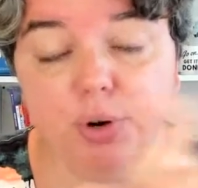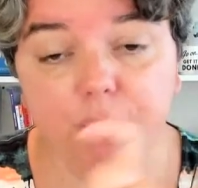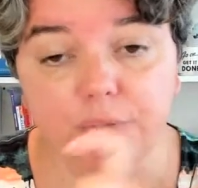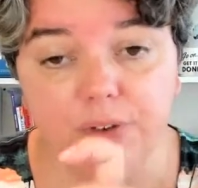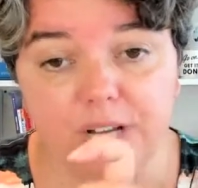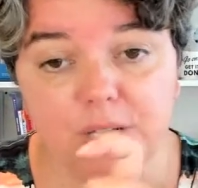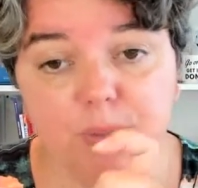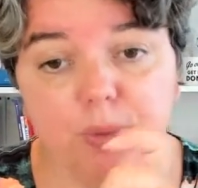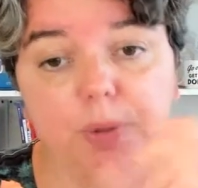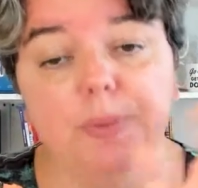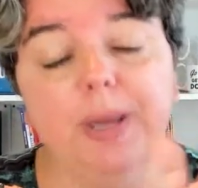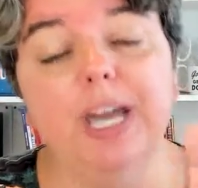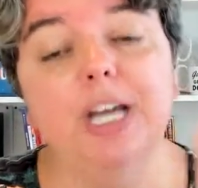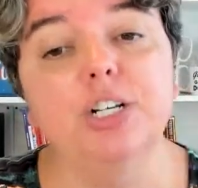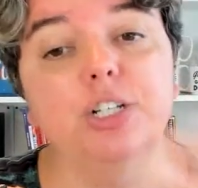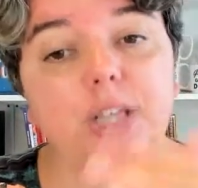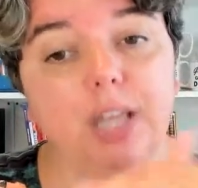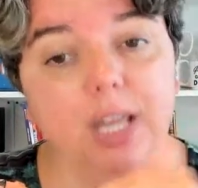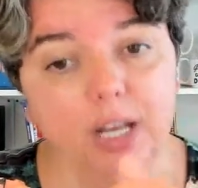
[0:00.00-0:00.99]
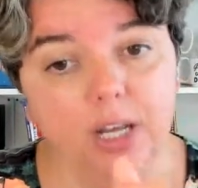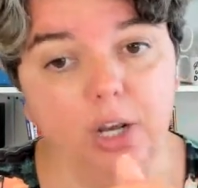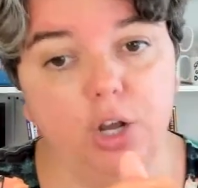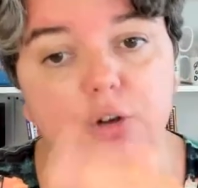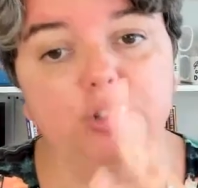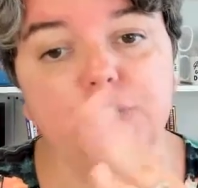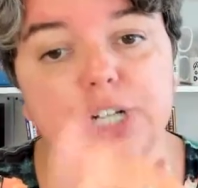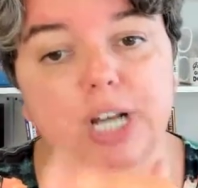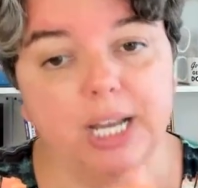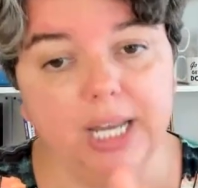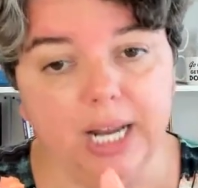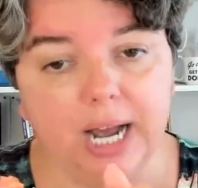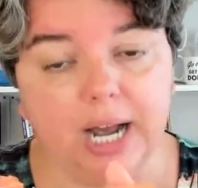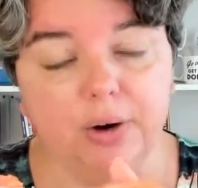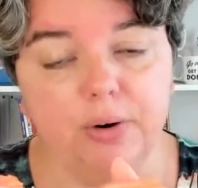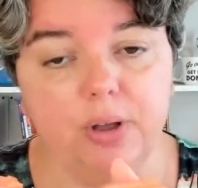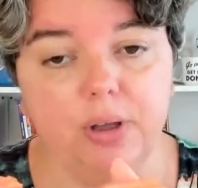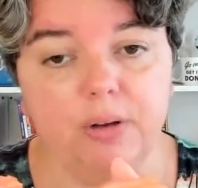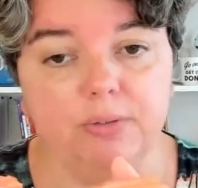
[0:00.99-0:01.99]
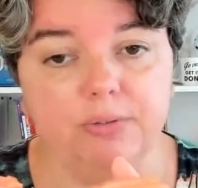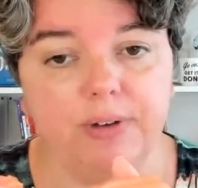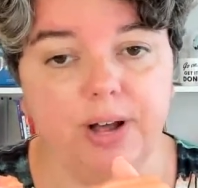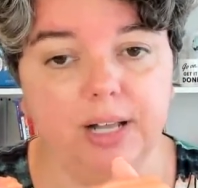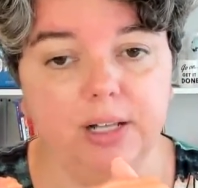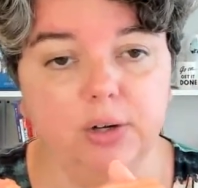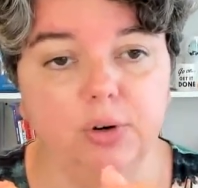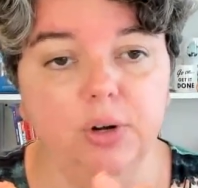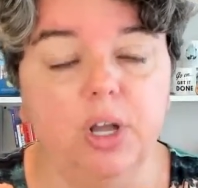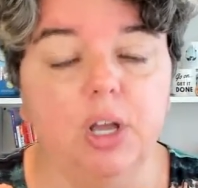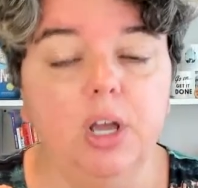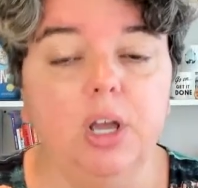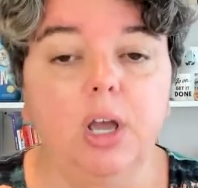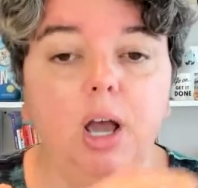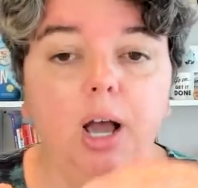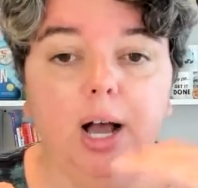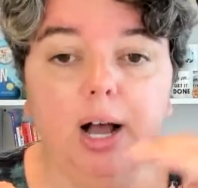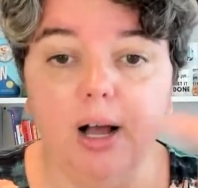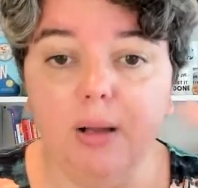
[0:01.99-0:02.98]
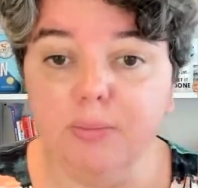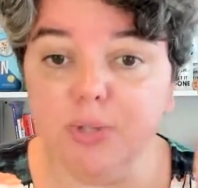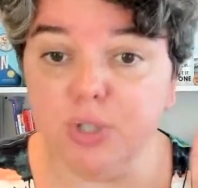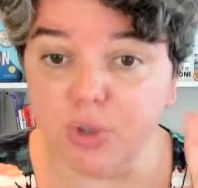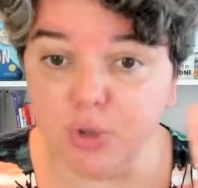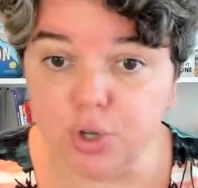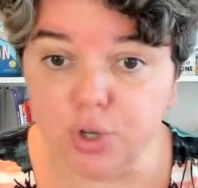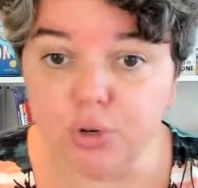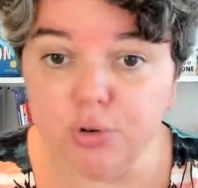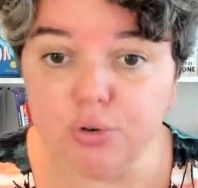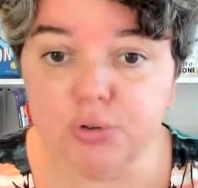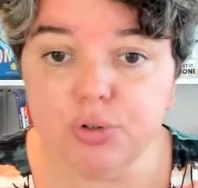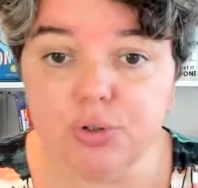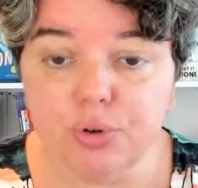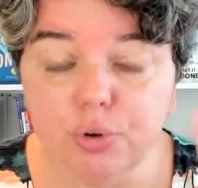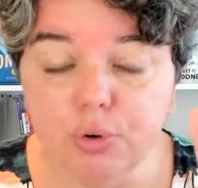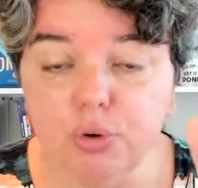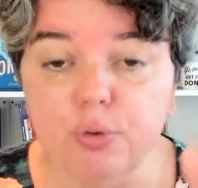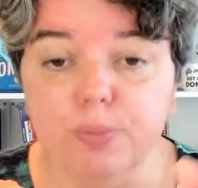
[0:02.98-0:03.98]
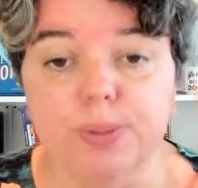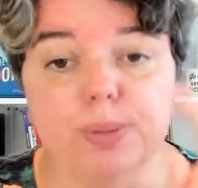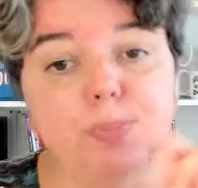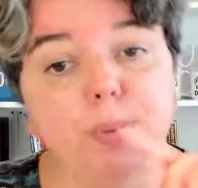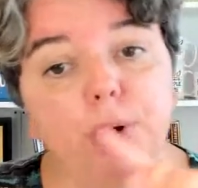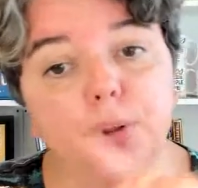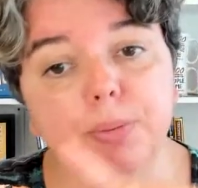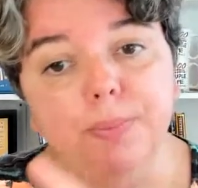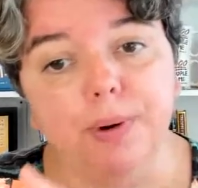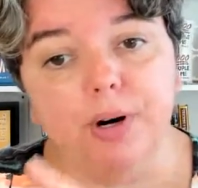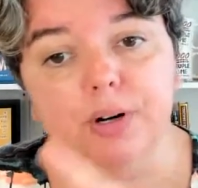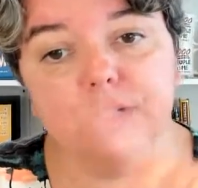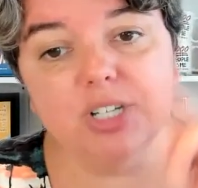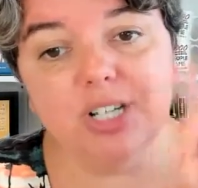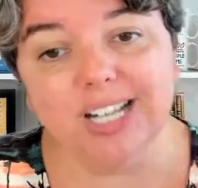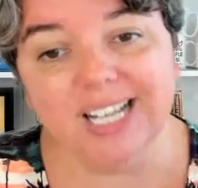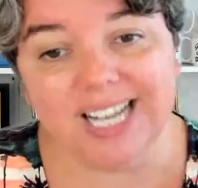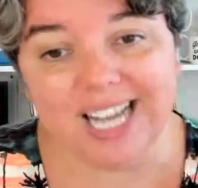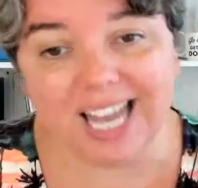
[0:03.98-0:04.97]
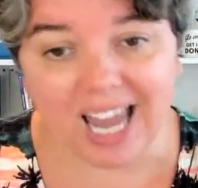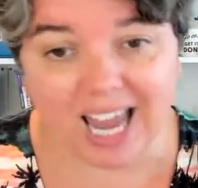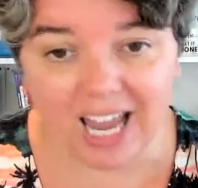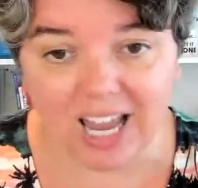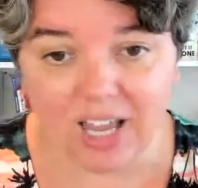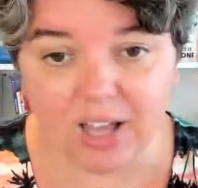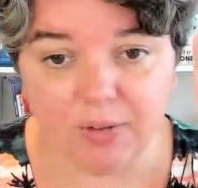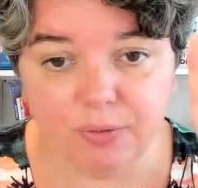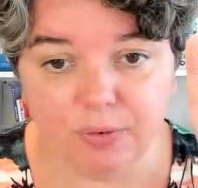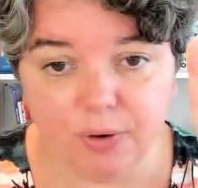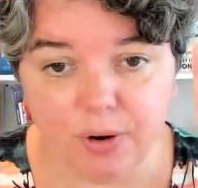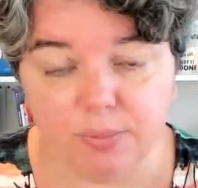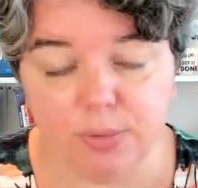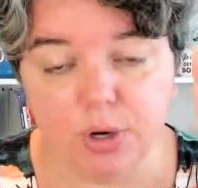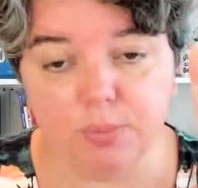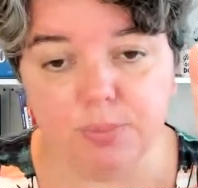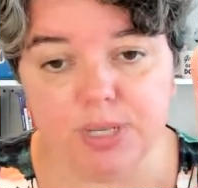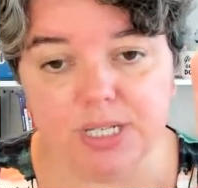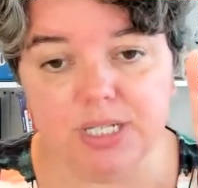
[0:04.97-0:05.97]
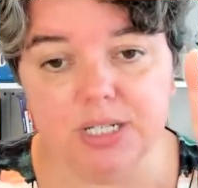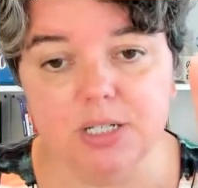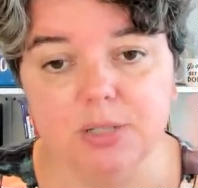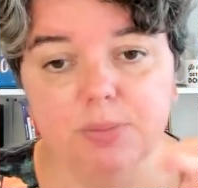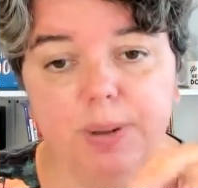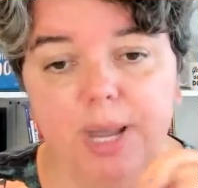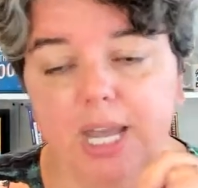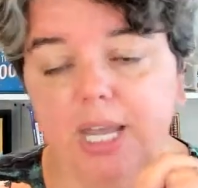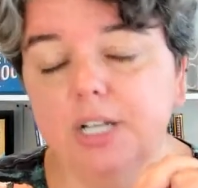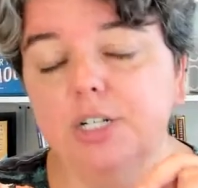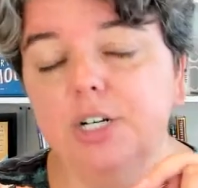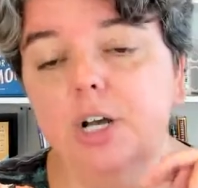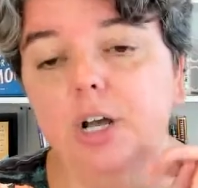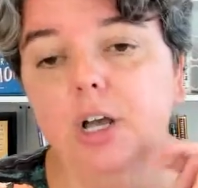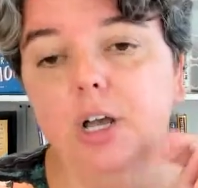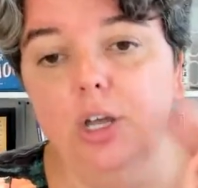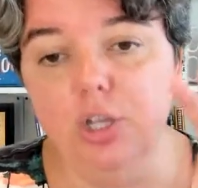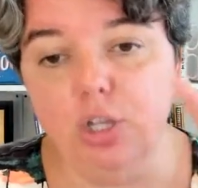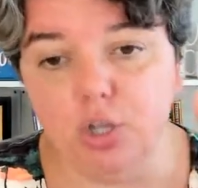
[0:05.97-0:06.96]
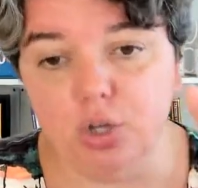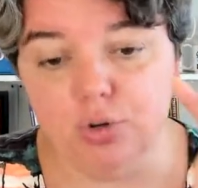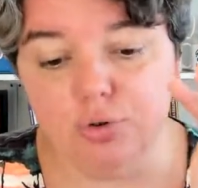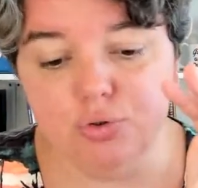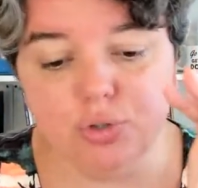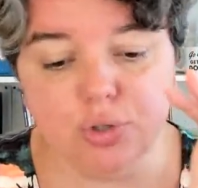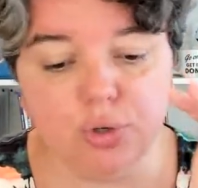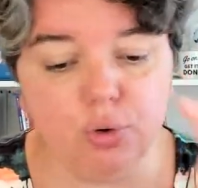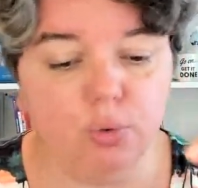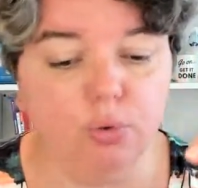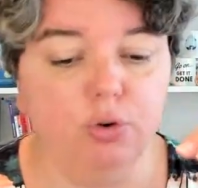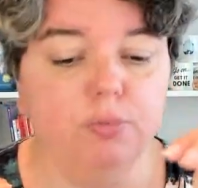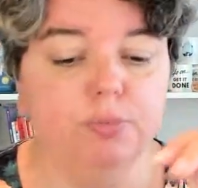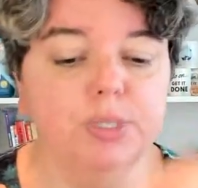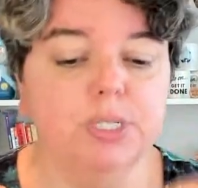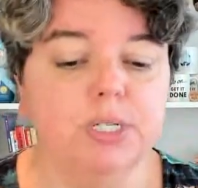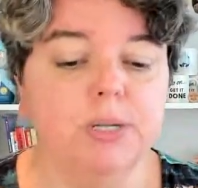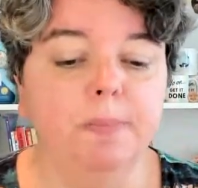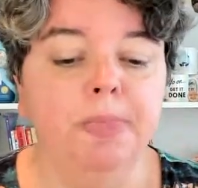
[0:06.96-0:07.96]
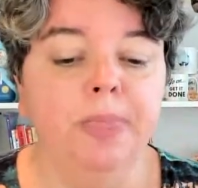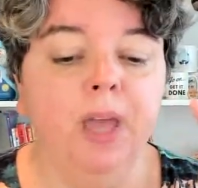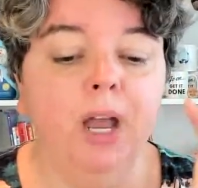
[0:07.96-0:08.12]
Facebook page. They could go check it out and follow. So use groups, both personally and from your business page, use groups.